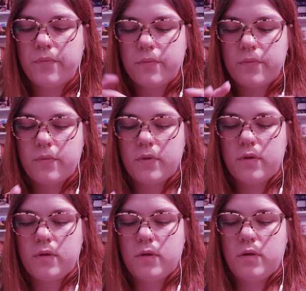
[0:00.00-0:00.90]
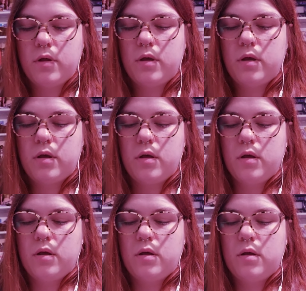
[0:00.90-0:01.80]

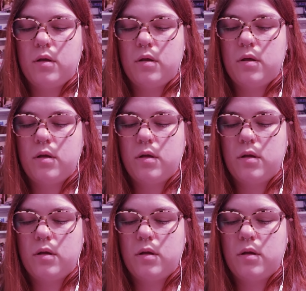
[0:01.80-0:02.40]
(silence)